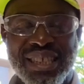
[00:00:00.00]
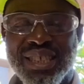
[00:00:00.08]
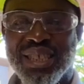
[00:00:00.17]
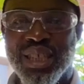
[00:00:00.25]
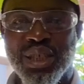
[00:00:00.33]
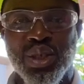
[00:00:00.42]

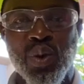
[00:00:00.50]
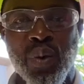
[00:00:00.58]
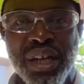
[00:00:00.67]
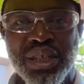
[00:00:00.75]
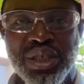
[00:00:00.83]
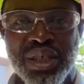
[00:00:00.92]

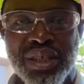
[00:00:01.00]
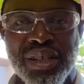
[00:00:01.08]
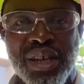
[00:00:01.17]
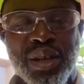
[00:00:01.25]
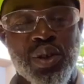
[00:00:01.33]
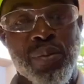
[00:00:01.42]
situation
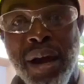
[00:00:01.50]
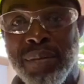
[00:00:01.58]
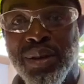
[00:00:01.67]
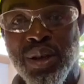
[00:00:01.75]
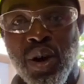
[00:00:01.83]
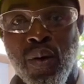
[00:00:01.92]
you might
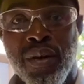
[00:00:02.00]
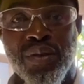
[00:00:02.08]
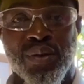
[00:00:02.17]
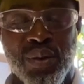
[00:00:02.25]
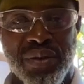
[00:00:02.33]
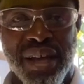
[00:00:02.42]
be going
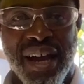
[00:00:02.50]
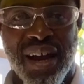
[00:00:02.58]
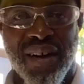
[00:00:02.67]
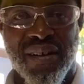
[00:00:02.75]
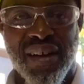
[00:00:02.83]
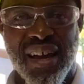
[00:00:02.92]
through now,